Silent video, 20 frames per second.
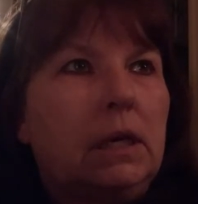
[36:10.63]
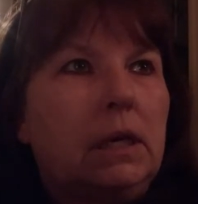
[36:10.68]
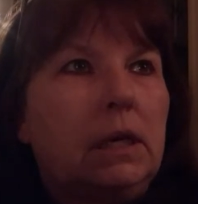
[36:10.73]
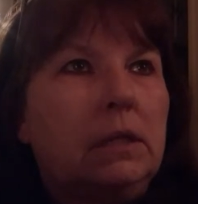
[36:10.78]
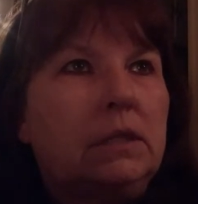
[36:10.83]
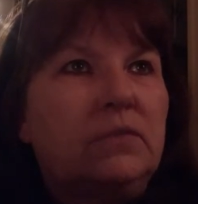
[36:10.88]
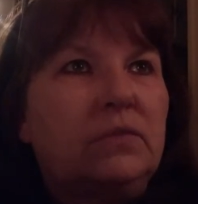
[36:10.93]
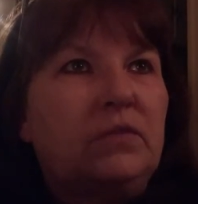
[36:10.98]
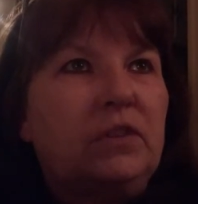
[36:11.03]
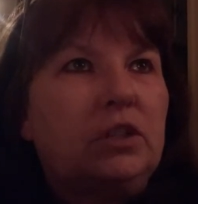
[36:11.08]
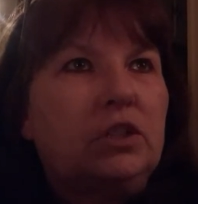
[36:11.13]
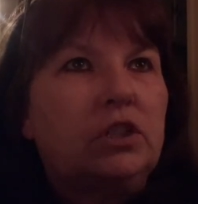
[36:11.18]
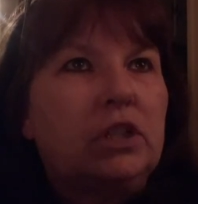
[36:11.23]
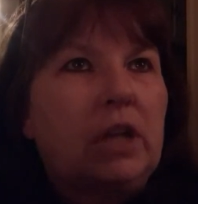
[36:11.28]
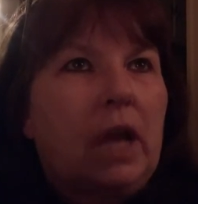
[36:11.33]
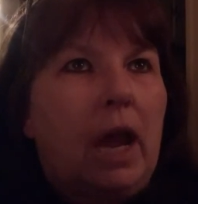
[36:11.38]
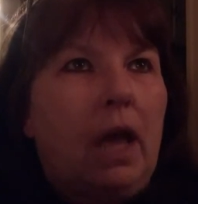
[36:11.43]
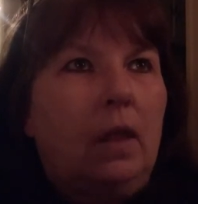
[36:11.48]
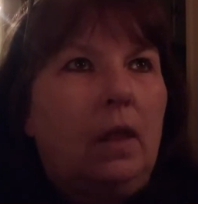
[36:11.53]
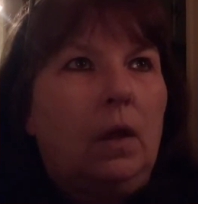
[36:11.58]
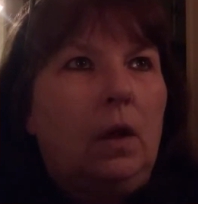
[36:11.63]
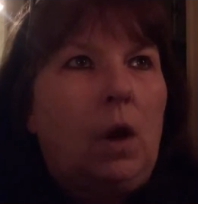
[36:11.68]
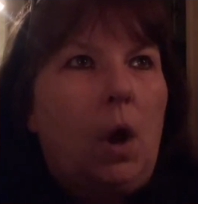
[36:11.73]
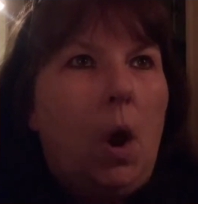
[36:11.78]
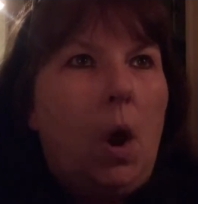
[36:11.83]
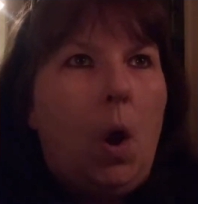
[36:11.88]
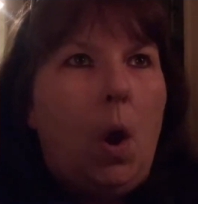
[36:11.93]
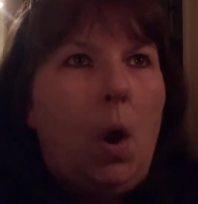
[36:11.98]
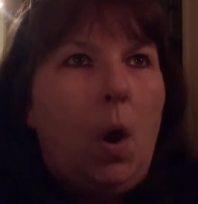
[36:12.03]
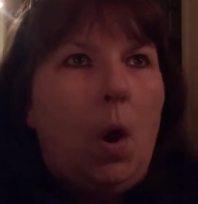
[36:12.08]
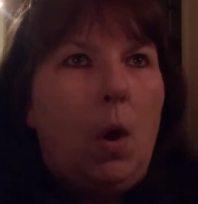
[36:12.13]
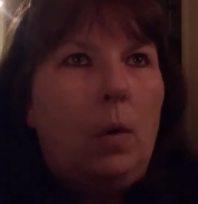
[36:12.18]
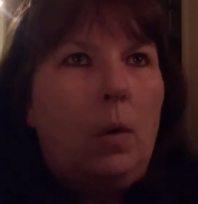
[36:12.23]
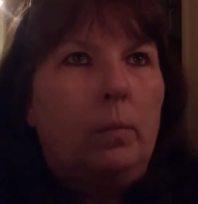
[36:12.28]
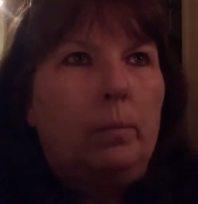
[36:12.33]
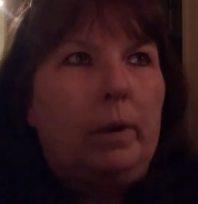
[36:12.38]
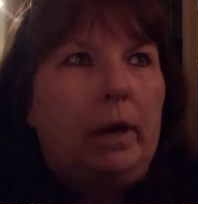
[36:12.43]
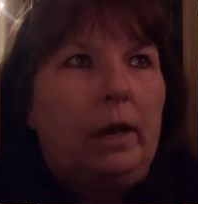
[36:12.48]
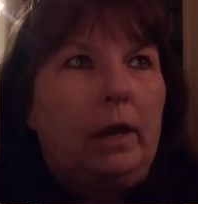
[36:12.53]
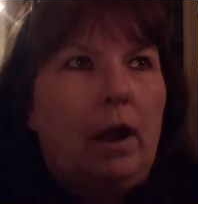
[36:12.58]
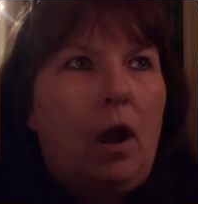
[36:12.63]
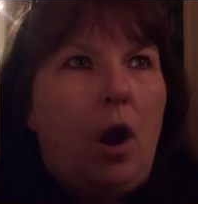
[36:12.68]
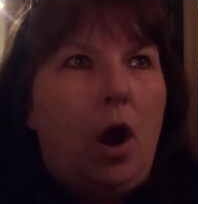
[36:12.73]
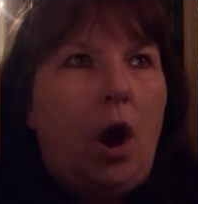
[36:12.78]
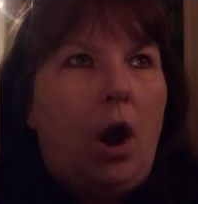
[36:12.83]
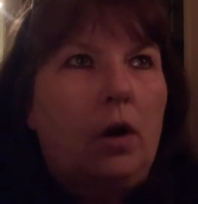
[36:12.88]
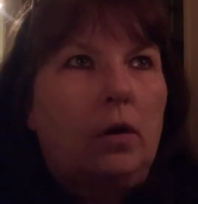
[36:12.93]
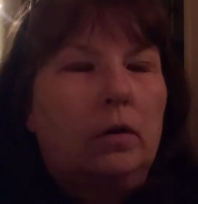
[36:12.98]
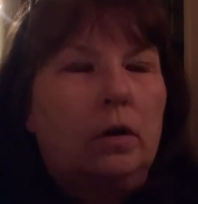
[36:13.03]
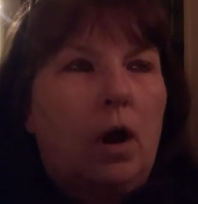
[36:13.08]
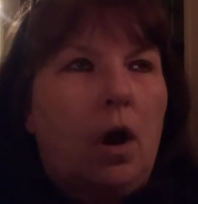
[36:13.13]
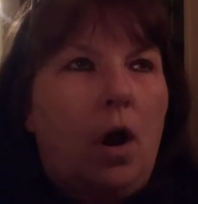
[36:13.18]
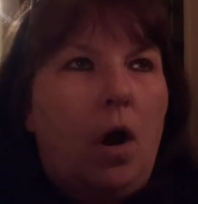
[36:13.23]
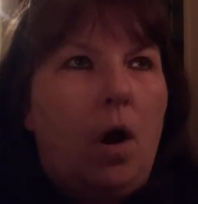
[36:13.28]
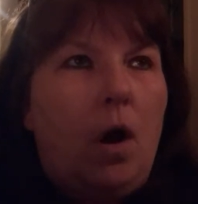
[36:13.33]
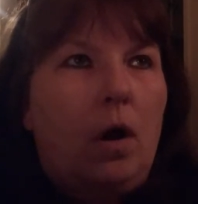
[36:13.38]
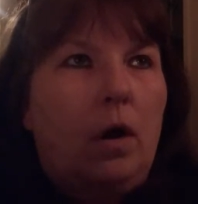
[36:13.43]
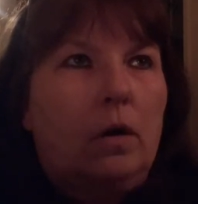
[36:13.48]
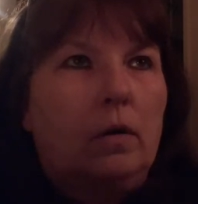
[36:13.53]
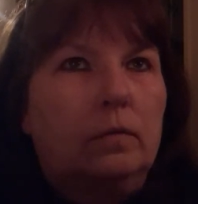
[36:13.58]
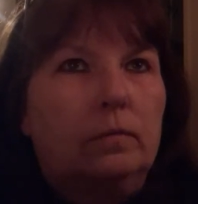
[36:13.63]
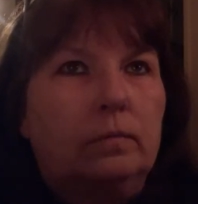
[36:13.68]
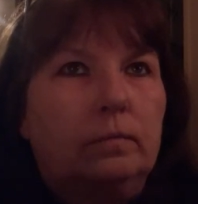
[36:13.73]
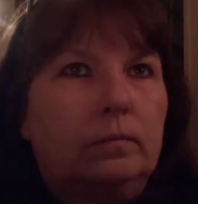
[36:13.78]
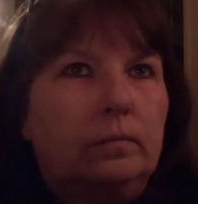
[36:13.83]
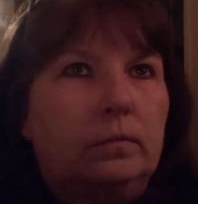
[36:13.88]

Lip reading: is fishtailing all, but our